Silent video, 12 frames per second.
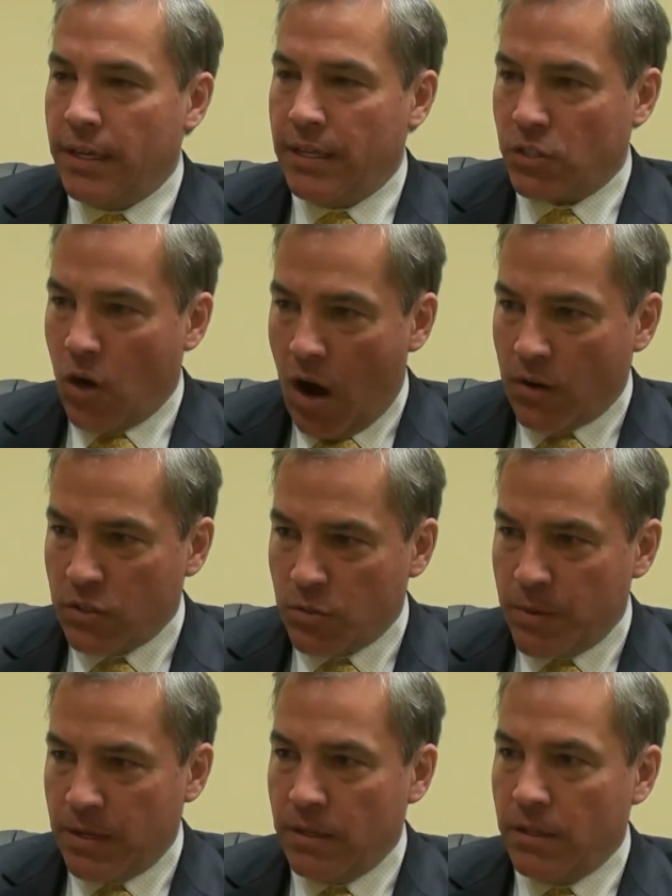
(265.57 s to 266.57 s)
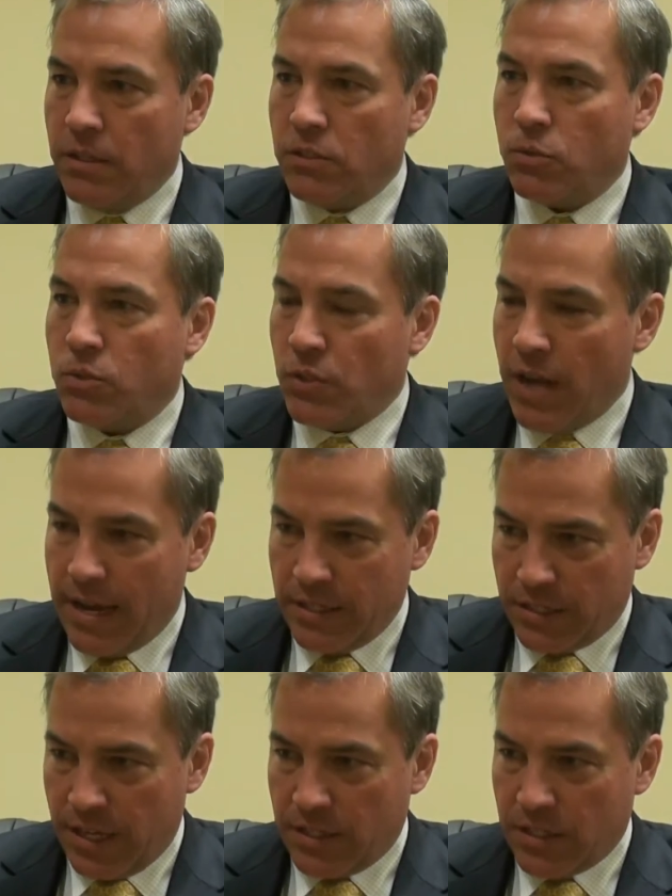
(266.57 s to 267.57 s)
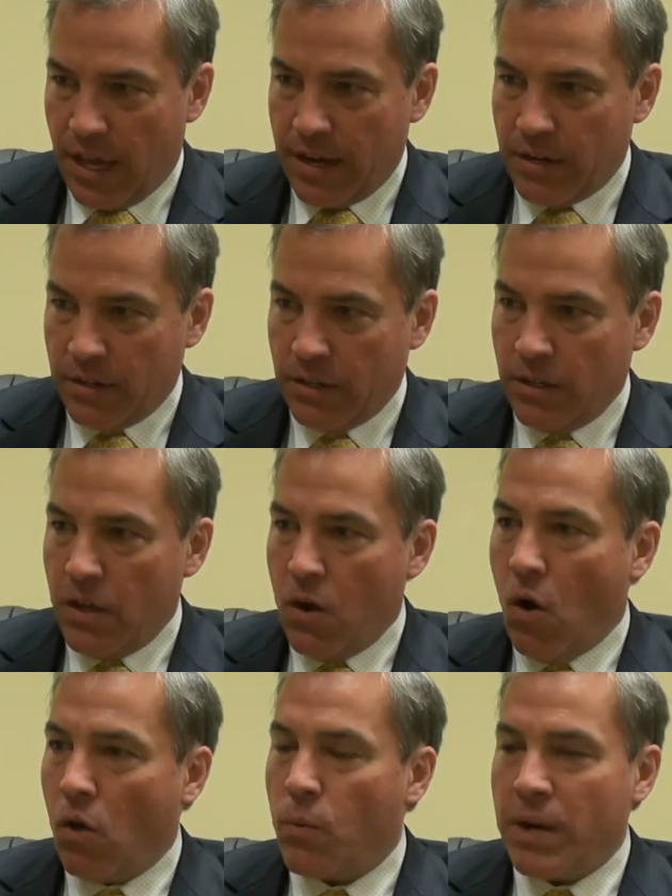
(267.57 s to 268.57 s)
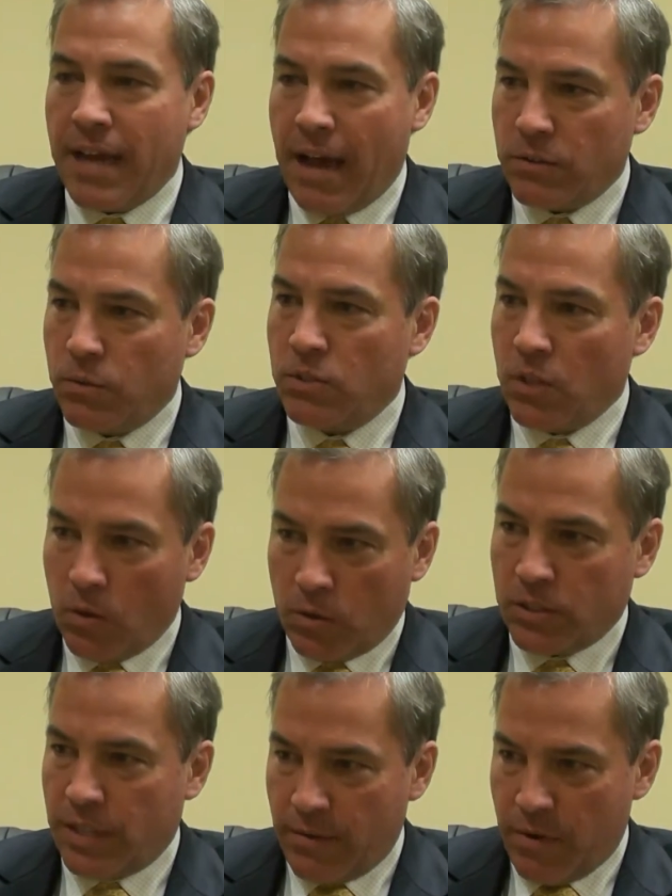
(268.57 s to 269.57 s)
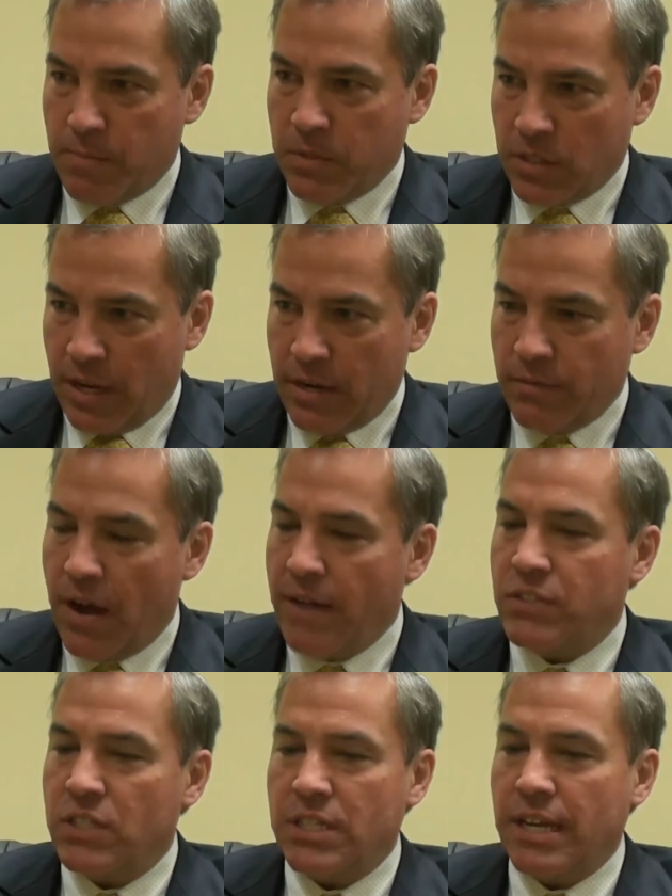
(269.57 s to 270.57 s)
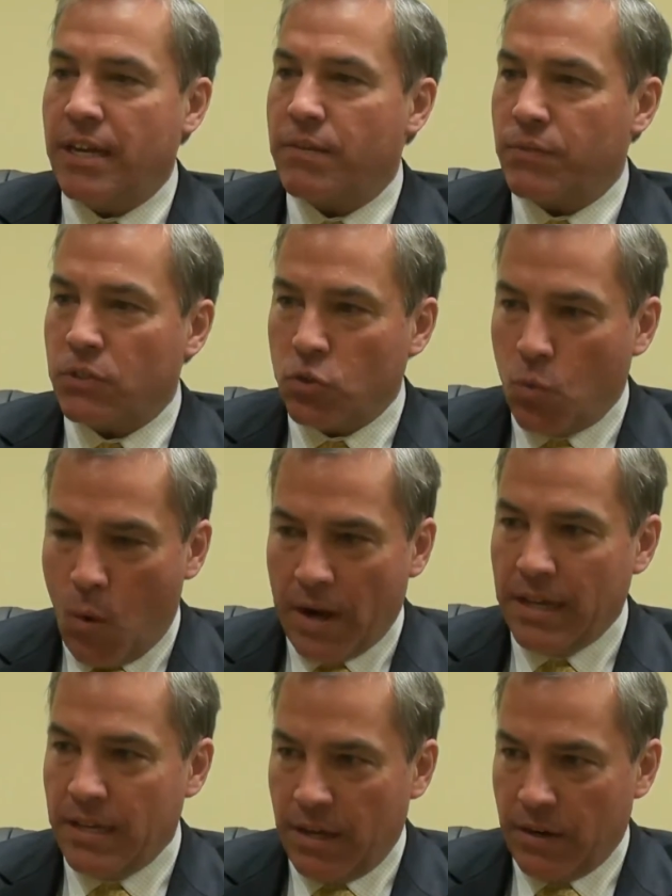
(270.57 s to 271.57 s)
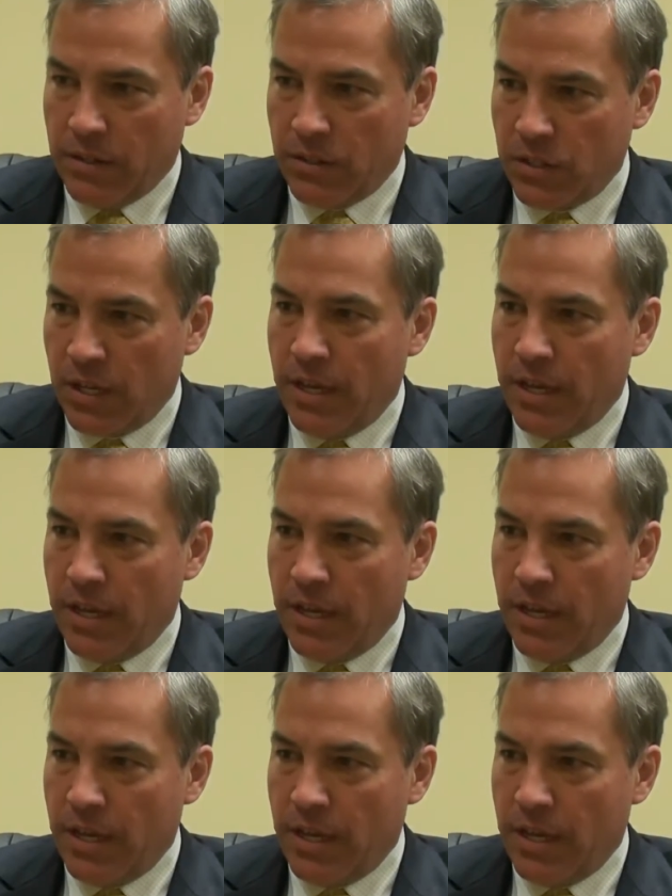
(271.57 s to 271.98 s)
his congressman, to his United States senator, all the way down to his local state representative. I've seen it for 20 years,